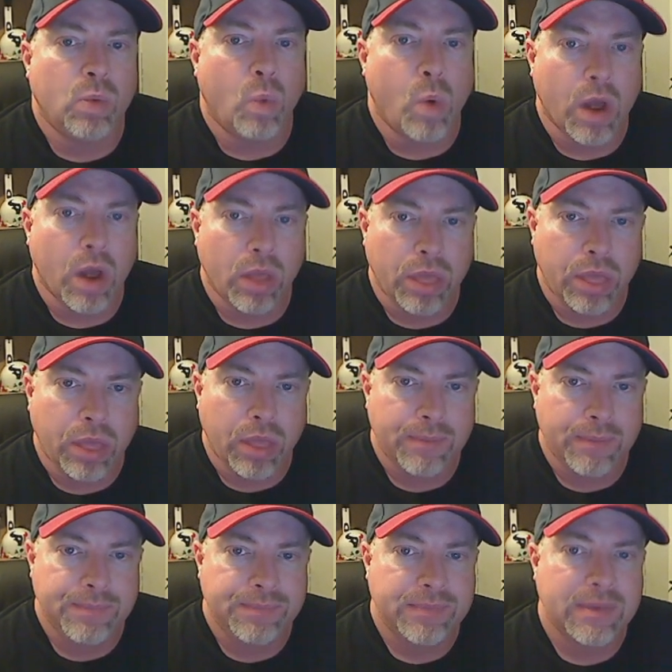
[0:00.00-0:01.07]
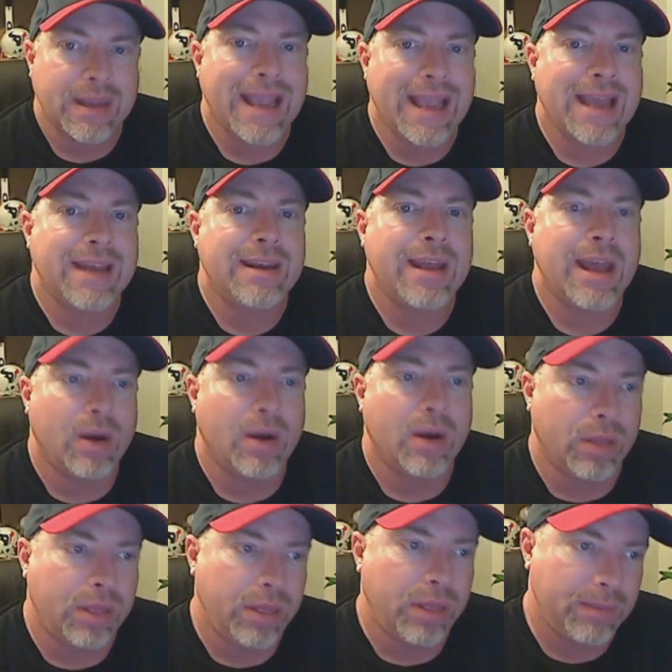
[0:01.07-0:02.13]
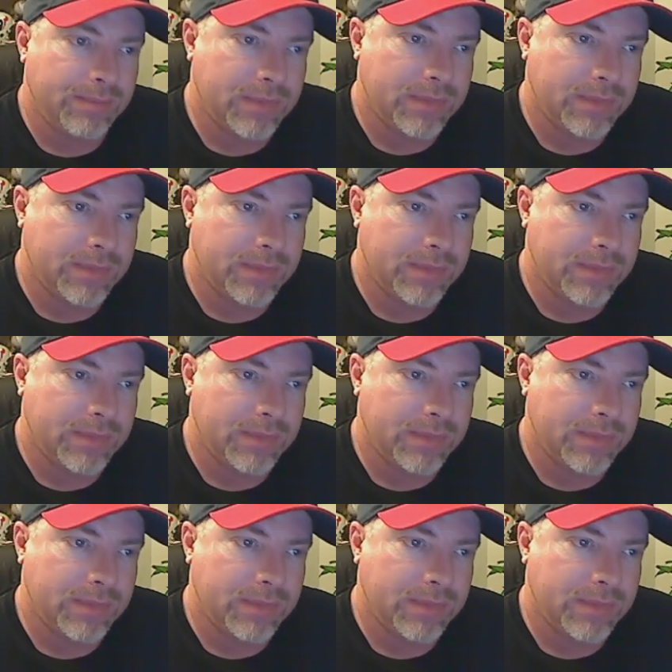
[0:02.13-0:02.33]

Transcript: wealth and health.